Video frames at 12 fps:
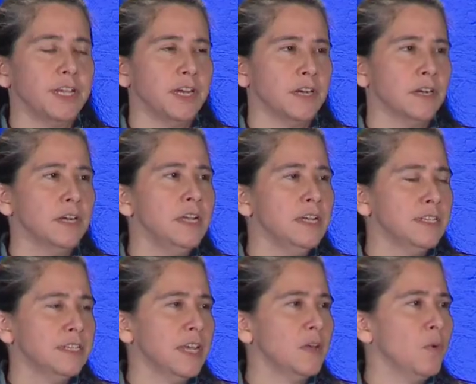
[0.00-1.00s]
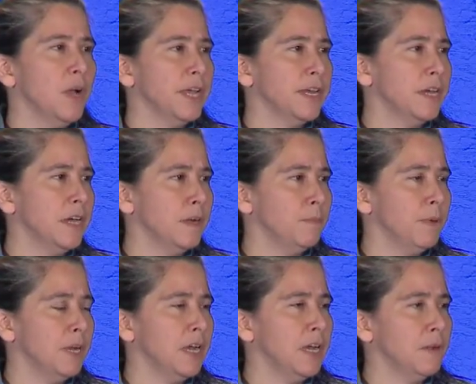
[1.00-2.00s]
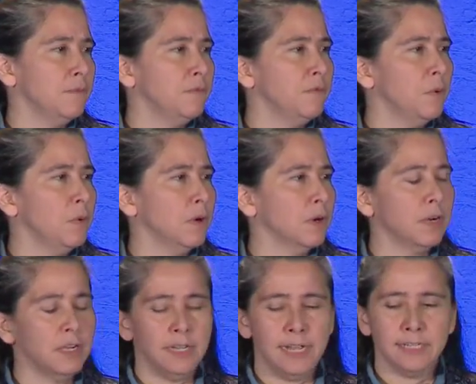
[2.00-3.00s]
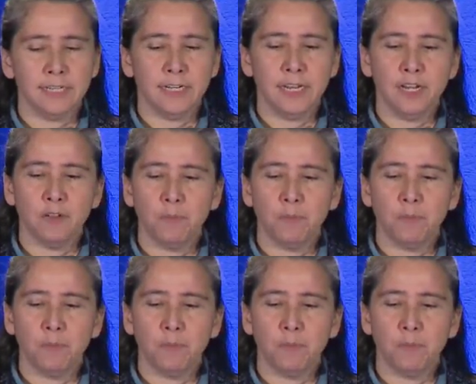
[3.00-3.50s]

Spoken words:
care statewide hub for Alaska Native